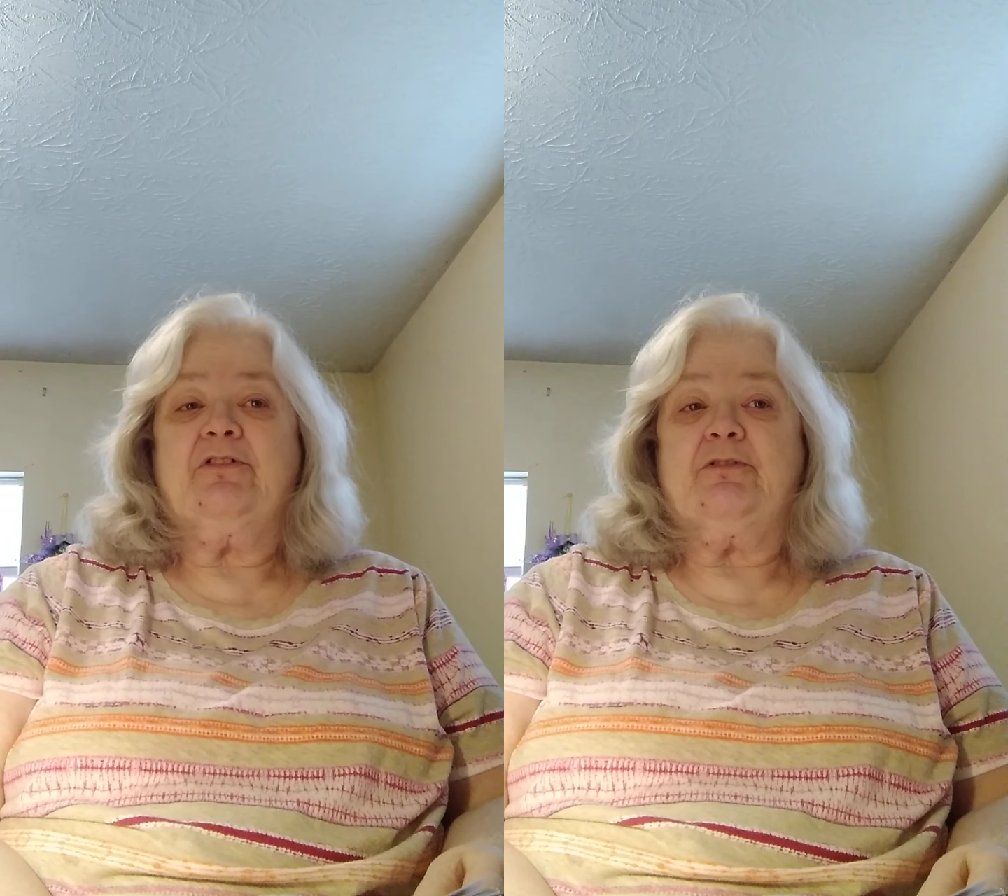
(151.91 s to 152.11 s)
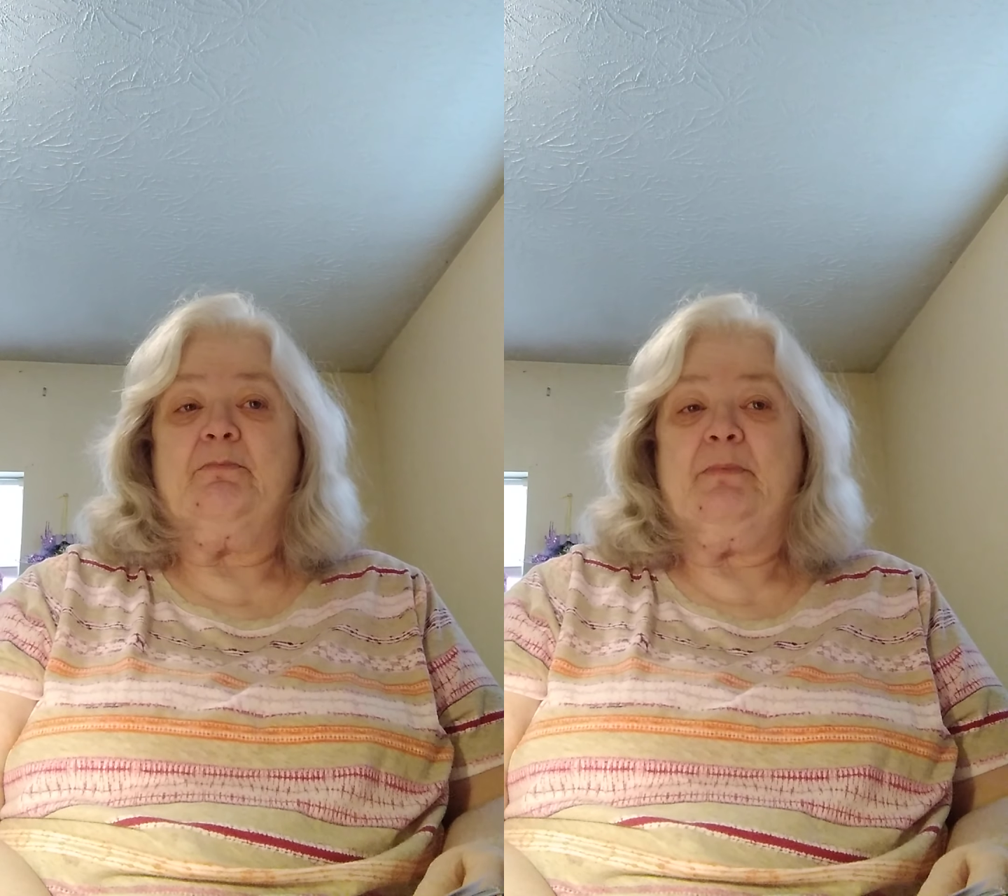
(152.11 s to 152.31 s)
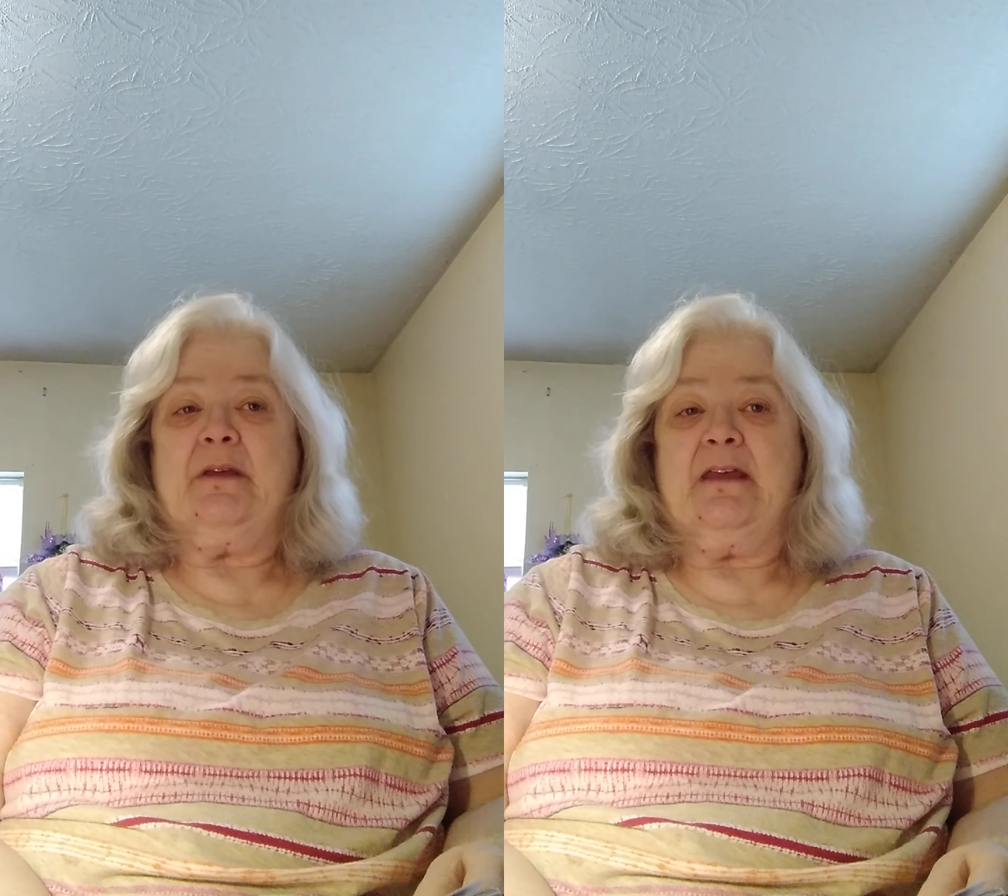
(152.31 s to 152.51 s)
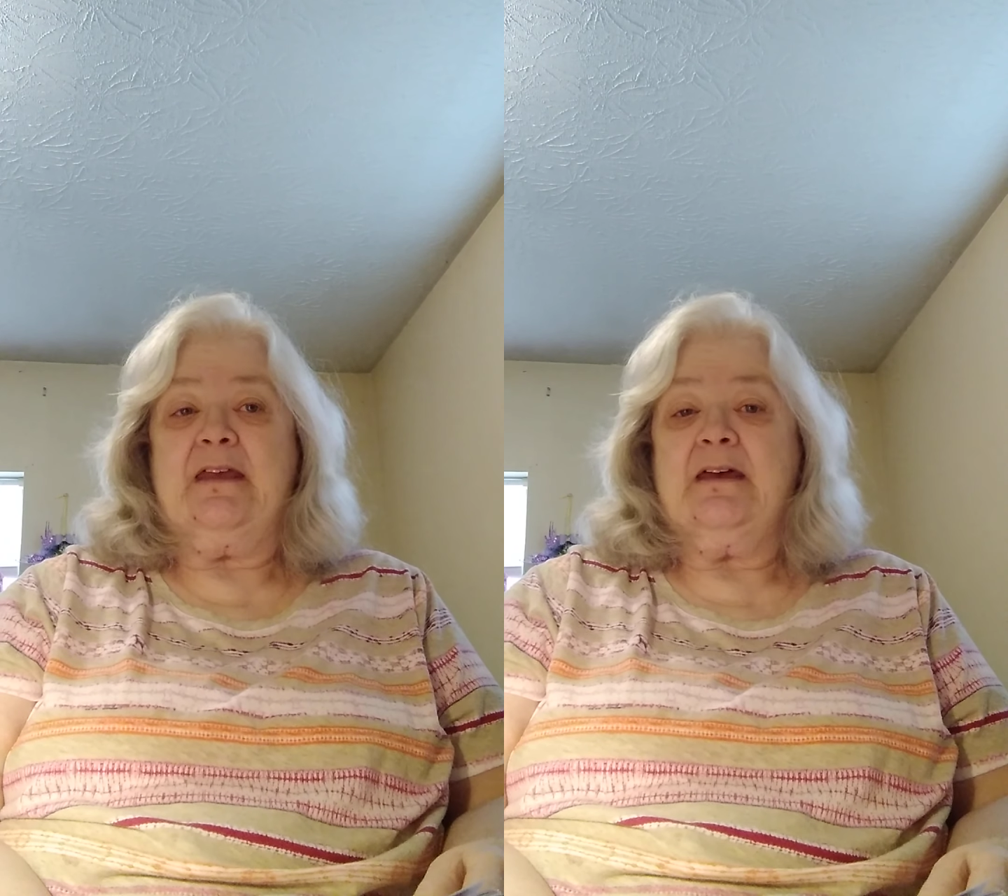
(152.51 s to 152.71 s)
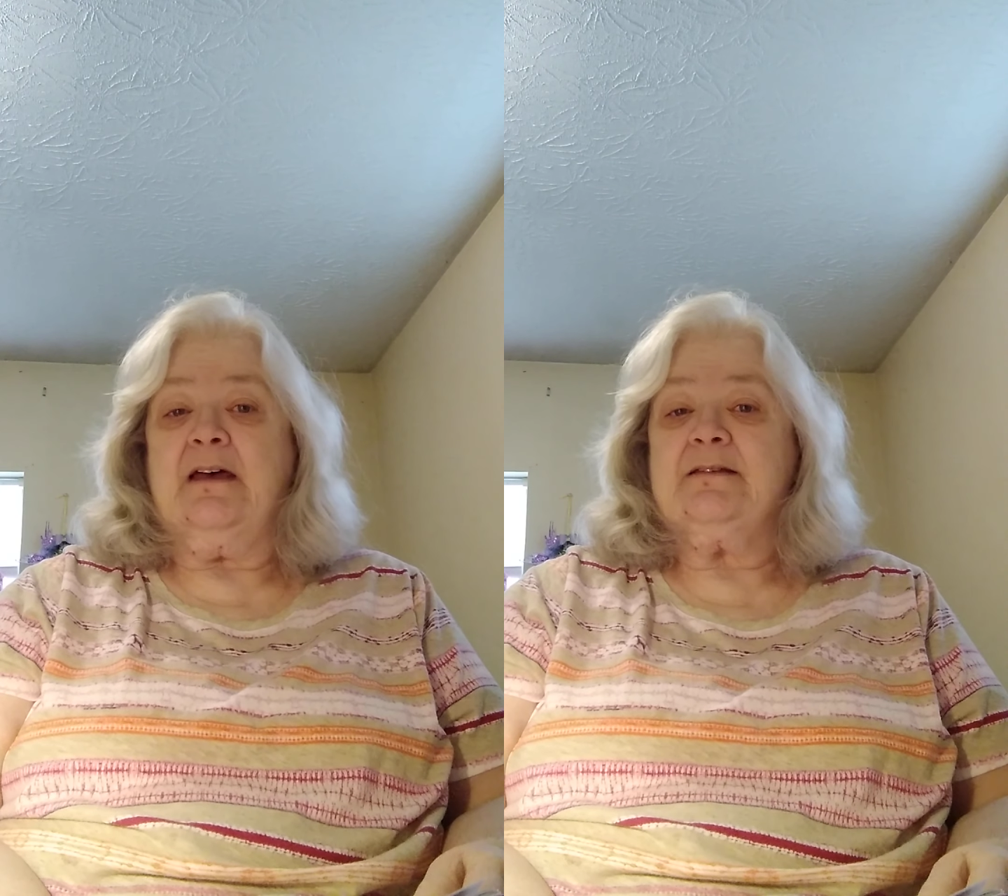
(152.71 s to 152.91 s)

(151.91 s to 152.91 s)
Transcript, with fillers: to be a